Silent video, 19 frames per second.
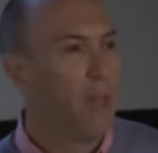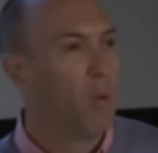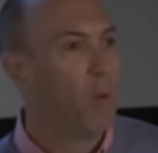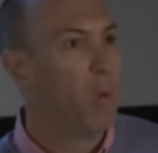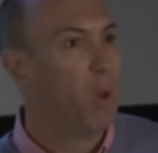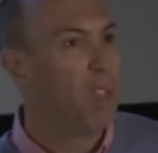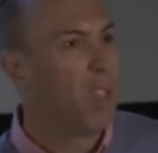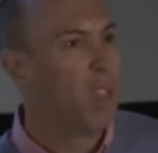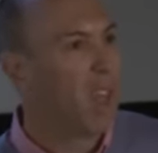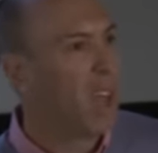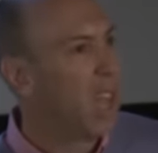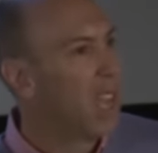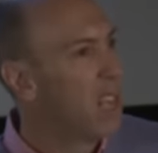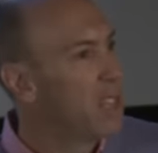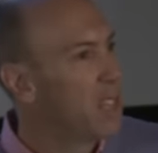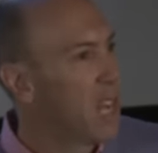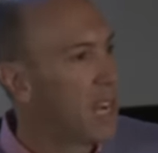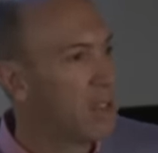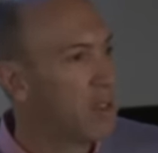with a
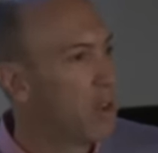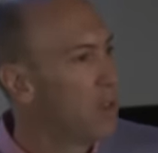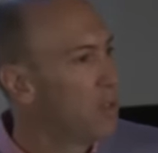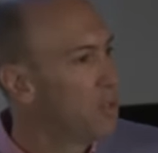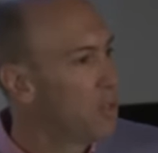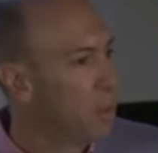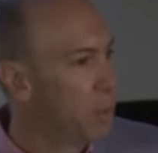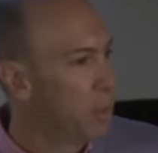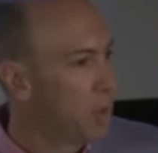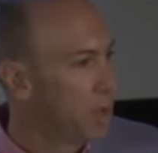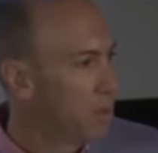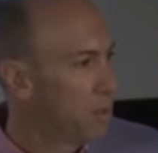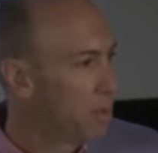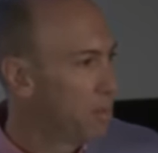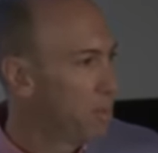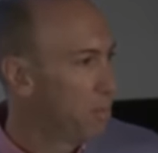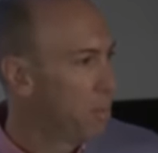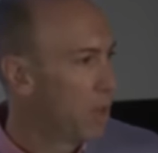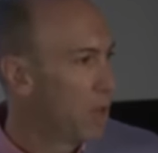tactile stimulus
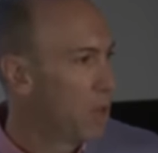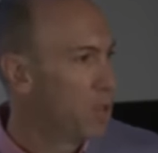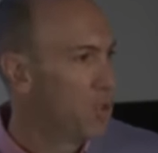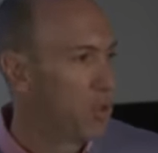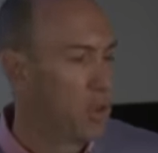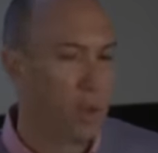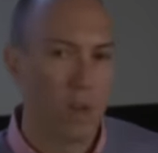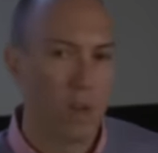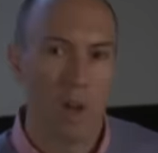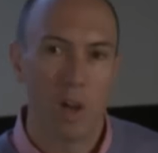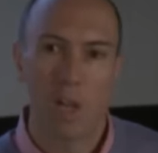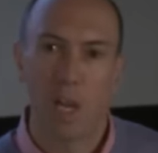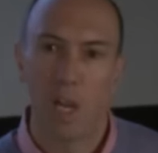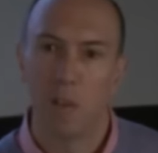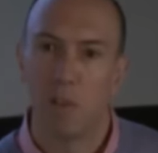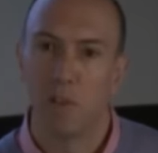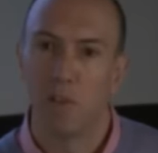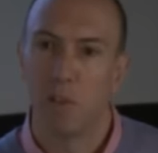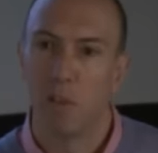at a certain
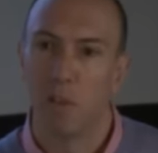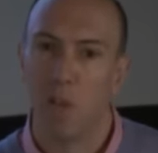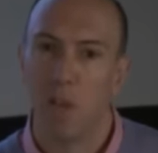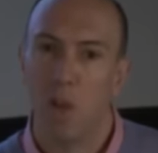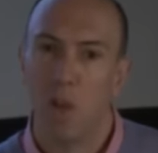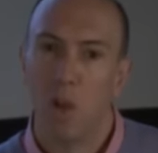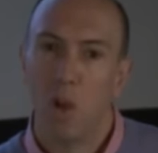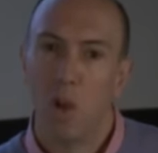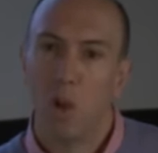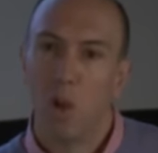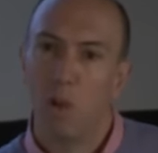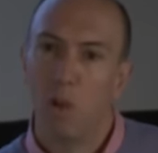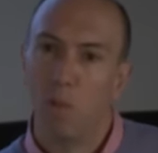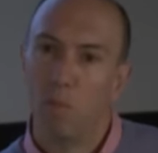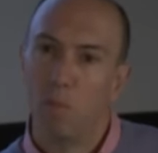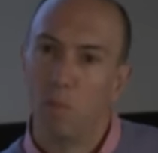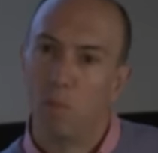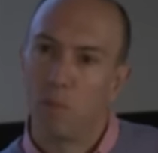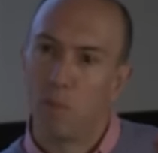location.
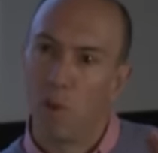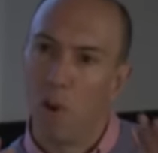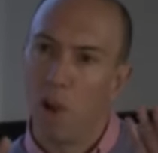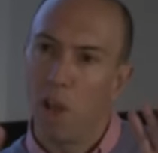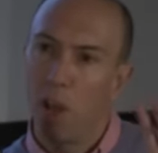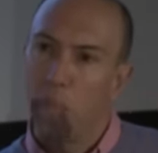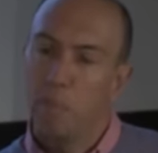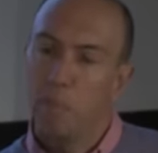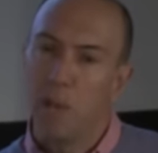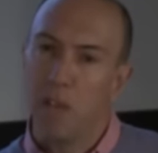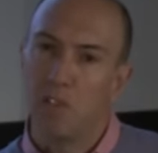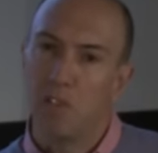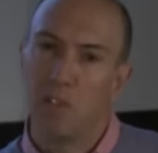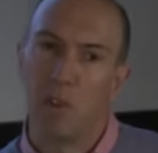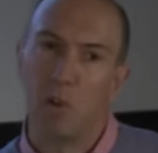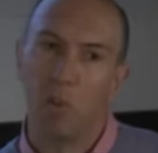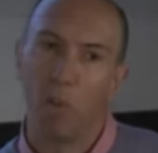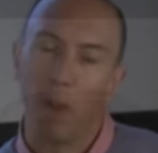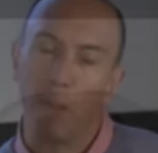Try to picture
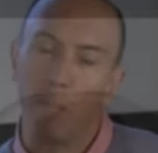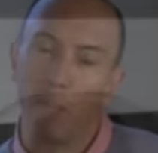that we're